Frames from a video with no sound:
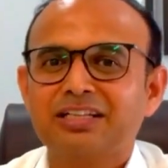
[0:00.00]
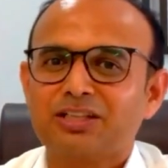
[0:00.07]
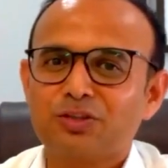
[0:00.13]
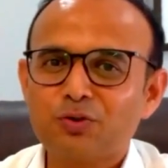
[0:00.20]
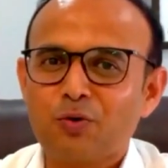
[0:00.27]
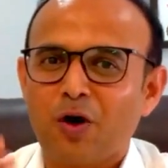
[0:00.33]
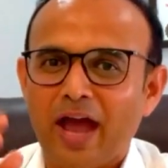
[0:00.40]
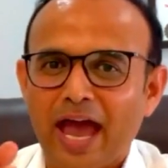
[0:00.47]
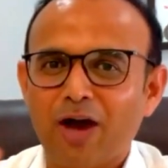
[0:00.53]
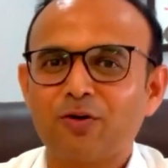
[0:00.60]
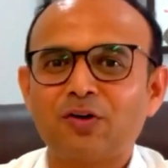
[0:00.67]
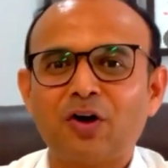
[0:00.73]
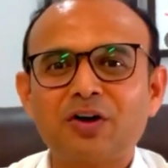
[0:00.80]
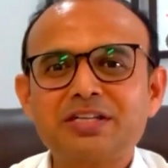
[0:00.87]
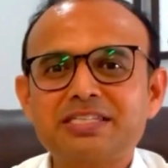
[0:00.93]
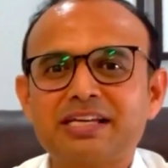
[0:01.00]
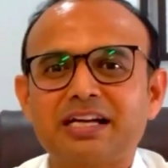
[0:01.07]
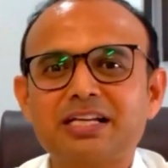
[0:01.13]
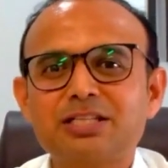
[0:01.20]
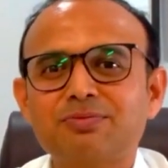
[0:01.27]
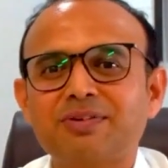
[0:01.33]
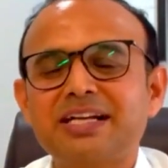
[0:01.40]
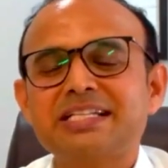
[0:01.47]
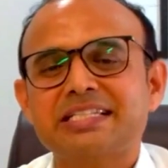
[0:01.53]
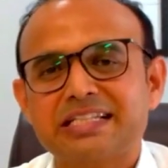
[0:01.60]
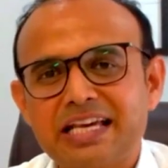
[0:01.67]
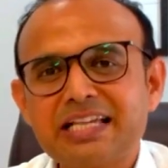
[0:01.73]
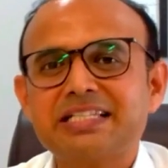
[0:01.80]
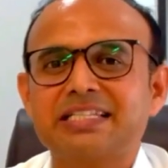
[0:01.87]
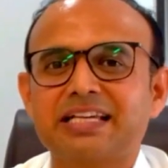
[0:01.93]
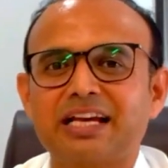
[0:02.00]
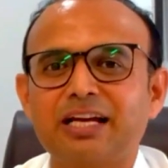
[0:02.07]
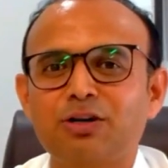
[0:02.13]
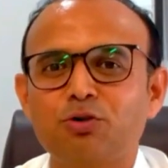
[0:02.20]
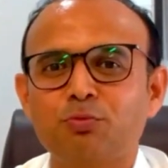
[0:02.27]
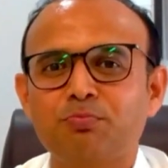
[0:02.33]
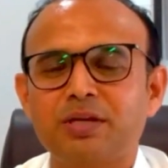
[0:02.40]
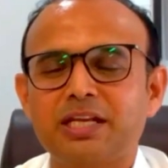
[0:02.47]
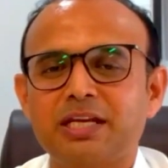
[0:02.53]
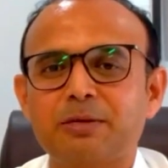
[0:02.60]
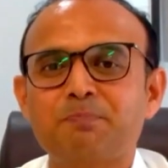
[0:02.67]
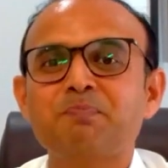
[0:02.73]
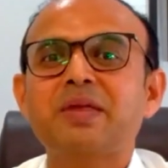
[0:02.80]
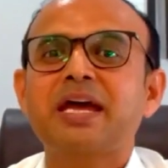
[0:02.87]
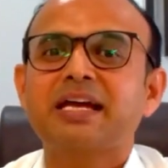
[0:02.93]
you have not satisfied, take second opinion,